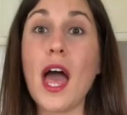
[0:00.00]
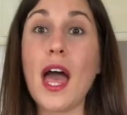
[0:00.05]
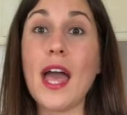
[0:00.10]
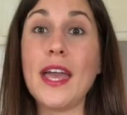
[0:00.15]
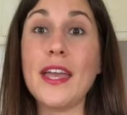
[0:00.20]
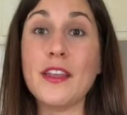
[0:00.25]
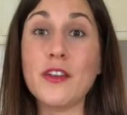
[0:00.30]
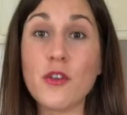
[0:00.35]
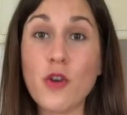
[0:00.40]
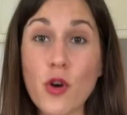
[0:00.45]

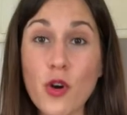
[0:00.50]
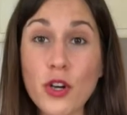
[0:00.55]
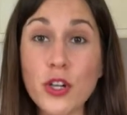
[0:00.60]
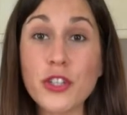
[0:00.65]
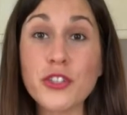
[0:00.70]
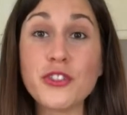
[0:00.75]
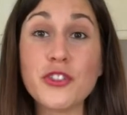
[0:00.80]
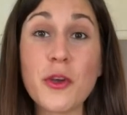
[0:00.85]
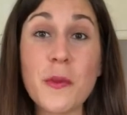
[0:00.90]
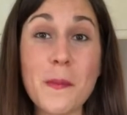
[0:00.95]
in
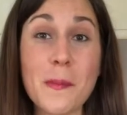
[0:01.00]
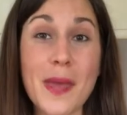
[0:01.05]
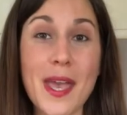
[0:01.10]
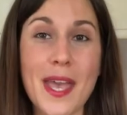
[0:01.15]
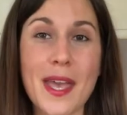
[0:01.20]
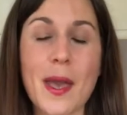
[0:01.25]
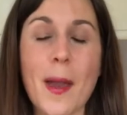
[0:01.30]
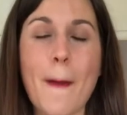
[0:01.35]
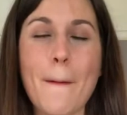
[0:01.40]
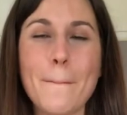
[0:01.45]
order to
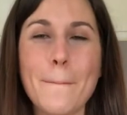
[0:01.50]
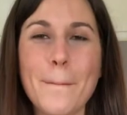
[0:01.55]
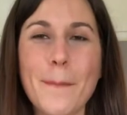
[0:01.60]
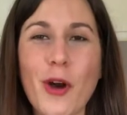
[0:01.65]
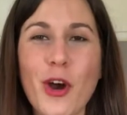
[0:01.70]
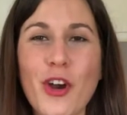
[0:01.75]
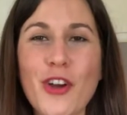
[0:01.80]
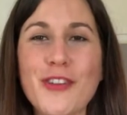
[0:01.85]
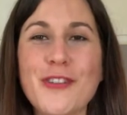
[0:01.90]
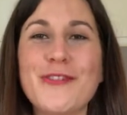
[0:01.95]
make
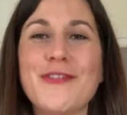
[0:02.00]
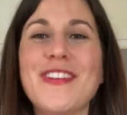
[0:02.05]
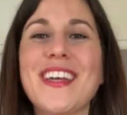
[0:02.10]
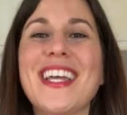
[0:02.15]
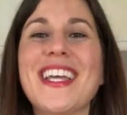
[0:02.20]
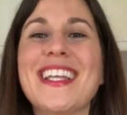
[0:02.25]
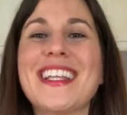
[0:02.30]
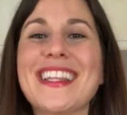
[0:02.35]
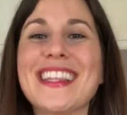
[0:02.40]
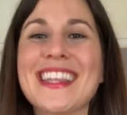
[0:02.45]

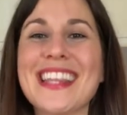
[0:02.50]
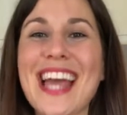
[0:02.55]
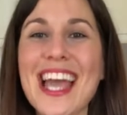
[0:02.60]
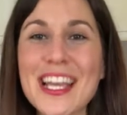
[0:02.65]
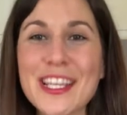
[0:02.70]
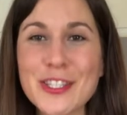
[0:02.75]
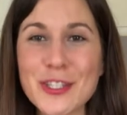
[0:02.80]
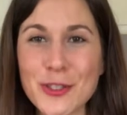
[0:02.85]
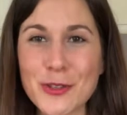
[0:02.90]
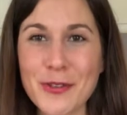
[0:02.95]
perfect
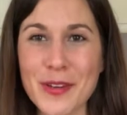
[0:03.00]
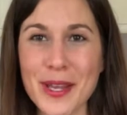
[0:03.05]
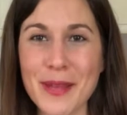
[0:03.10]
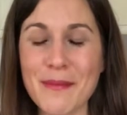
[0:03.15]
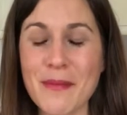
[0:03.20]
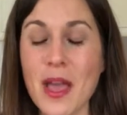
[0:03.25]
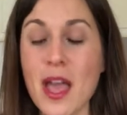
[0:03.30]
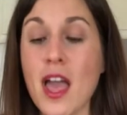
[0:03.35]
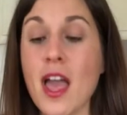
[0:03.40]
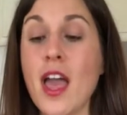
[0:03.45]

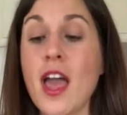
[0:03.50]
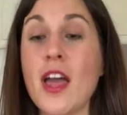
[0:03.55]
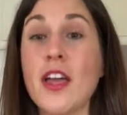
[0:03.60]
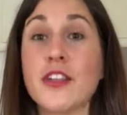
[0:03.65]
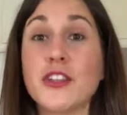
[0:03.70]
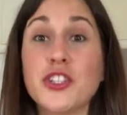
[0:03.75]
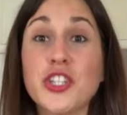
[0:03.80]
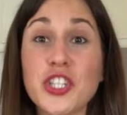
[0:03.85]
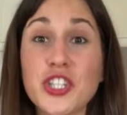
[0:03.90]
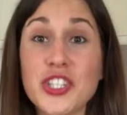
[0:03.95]
nicecream,
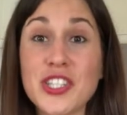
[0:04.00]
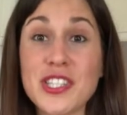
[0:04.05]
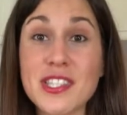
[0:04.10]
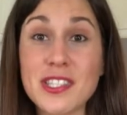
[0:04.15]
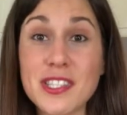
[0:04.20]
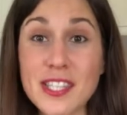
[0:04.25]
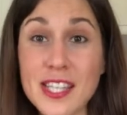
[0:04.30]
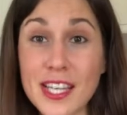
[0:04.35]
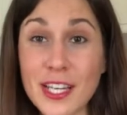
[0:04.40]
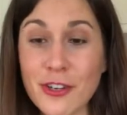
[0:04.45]
the
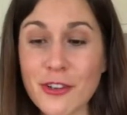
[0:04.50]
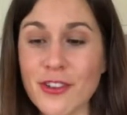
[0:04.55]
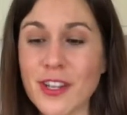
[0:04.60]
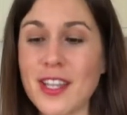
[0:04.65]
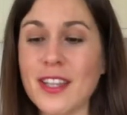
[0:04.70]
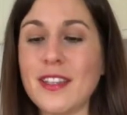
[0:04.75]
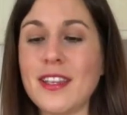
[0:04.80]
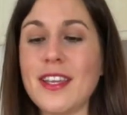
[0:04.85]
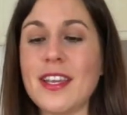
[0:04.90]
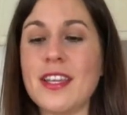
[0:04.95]

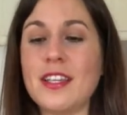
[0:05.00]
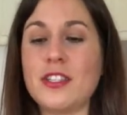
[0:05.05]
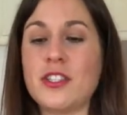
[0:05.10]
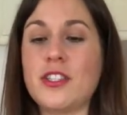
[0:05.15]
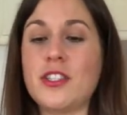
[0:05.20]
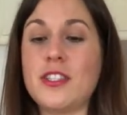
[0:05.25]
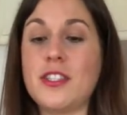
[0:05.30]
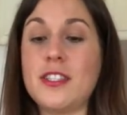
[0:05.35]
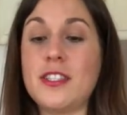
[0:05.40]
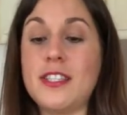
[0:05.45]
secret
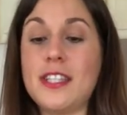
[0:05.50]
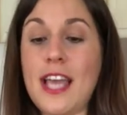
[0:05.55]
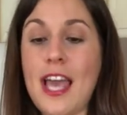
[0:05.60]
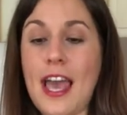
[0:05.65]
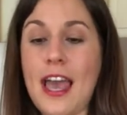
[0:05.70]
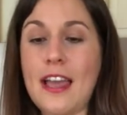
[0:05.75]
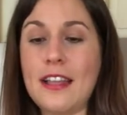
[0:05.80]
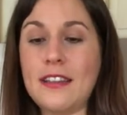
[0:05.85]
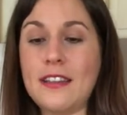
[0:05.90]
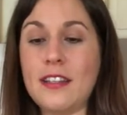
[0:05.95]
is to
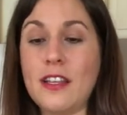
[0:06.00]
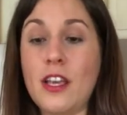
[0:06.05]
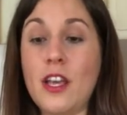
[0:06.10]
get